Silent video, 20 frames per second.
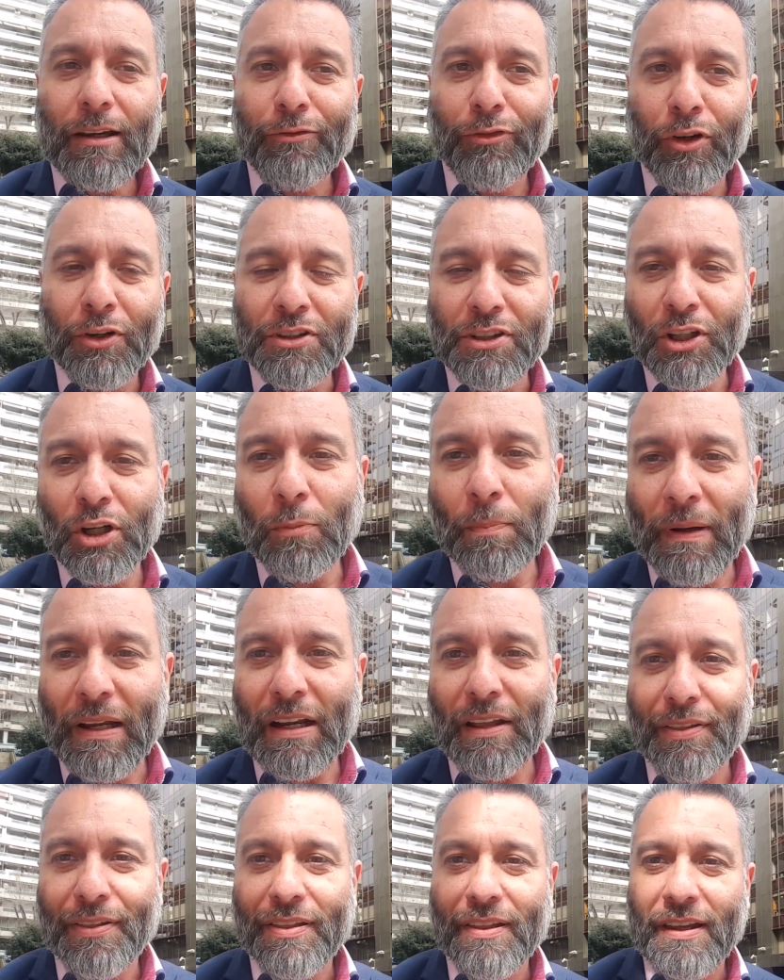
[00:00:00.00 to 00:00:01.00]
Florentino
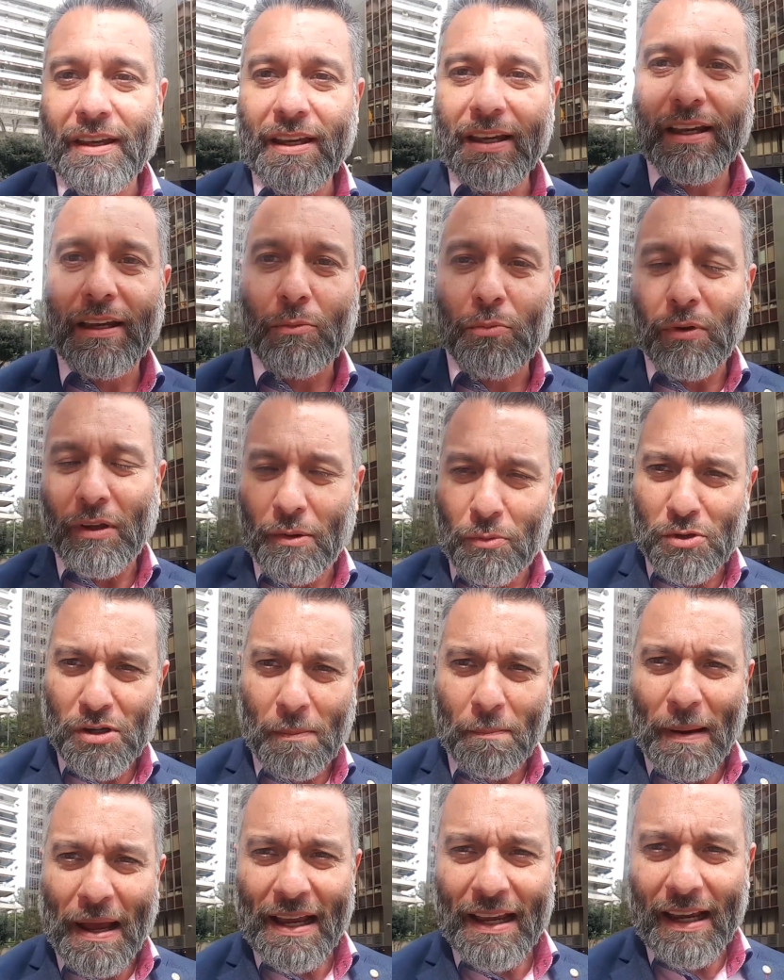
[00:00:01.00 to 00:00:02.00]
Perez. Uh, he was
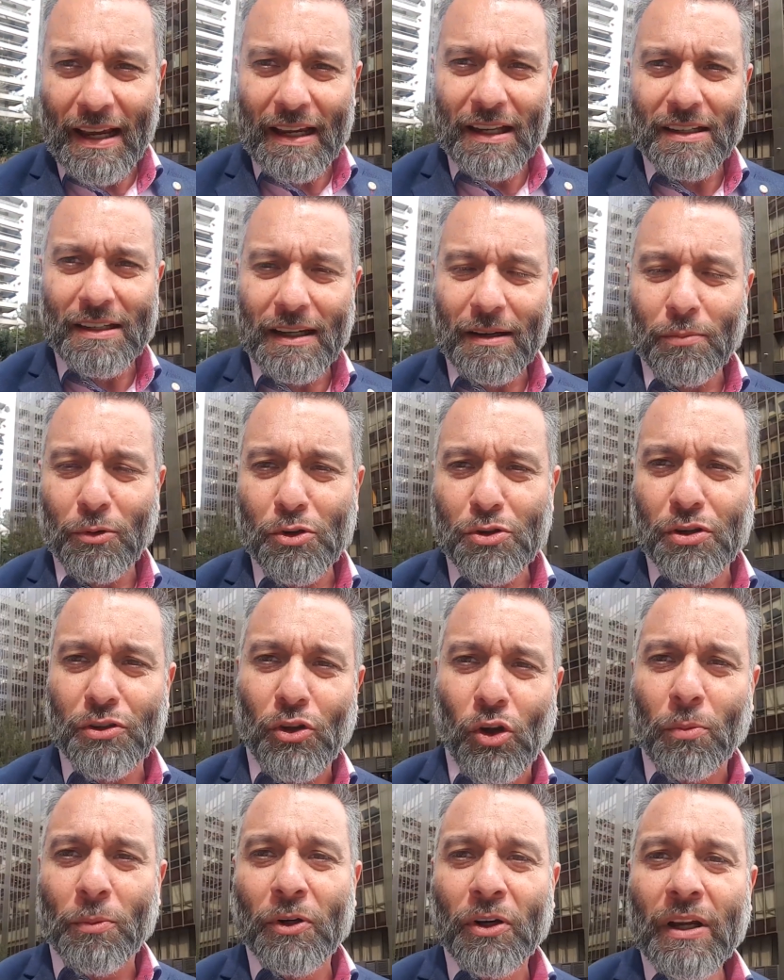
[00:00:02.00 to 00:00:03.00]
a buy at uh, Borussia
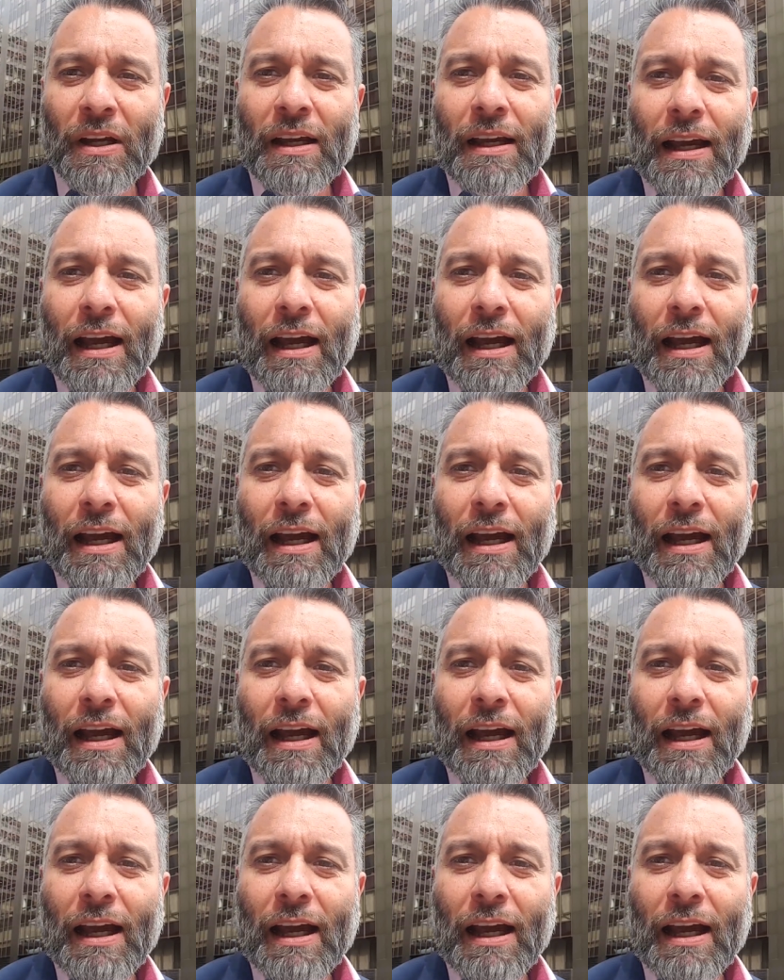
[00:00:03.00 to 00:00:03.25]
Dortmund,